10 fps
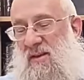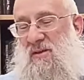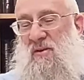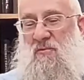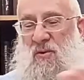
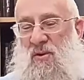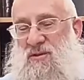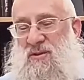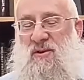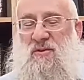
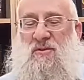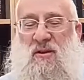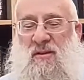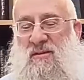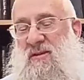wars and no
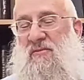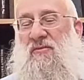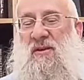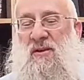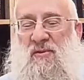
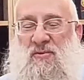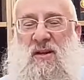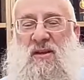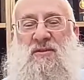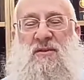suffering and no
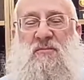jealousy.